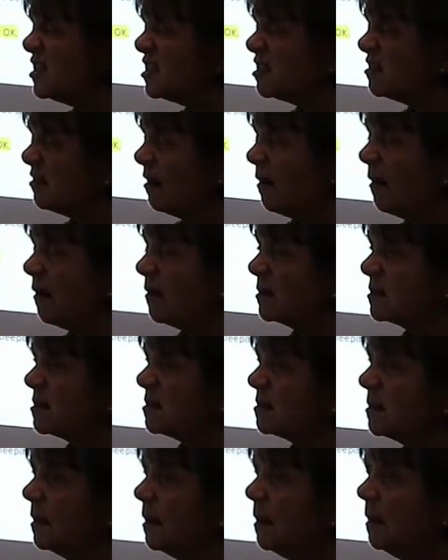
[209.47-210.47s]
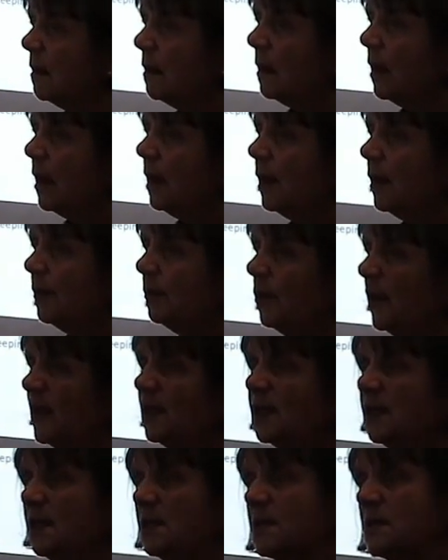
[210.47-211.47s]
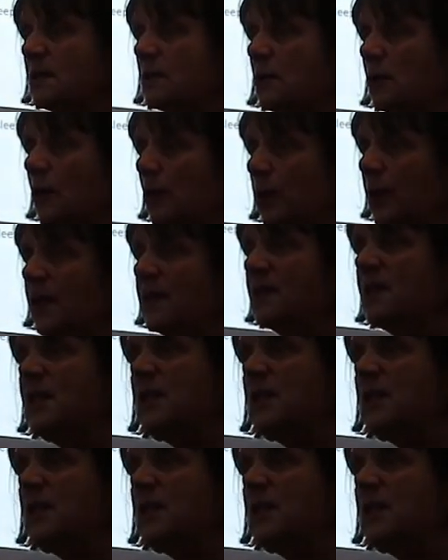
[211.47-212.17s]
start? When did it stop? When did